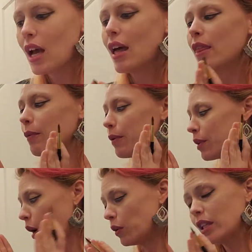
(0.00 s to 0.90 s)
that we
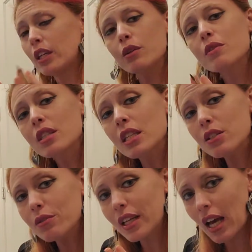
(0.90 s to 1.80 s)
would only use
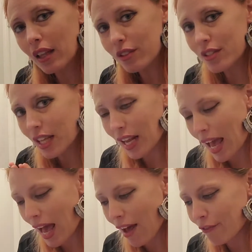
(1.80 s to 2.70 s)
these three colors that I
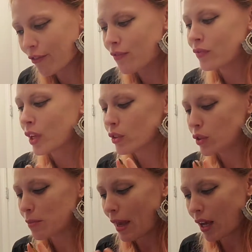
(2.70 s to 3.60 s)
have
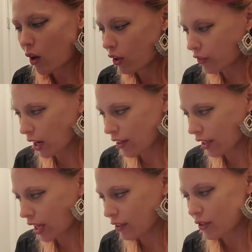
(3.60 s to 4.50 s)
to make all of our other
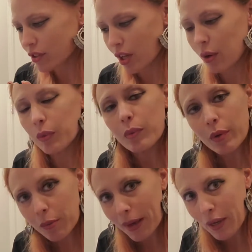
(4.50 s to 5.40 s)
colors. So we
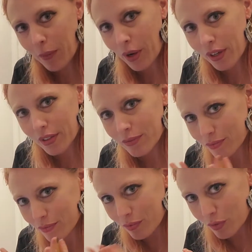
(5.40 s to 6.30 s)
will make it work.
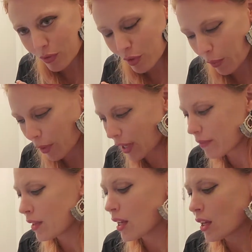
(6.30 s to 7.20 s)
Don't worry.
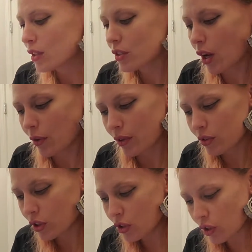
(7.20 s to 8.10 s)
So
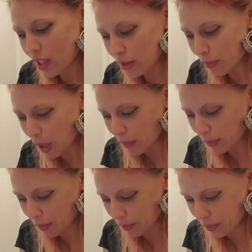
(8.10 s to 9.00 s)
to do this
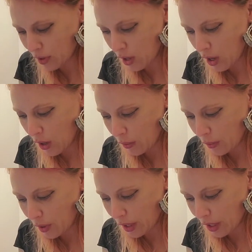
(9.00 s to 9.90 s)
purple,
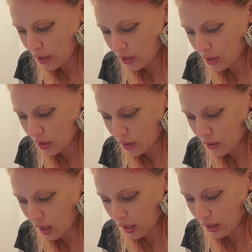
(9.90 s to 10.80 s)
we're gonna
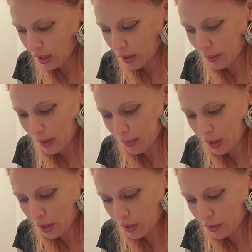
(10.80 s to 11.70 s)
do a little bit of
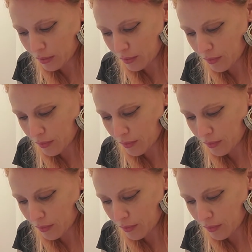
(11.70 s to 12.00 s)
blue.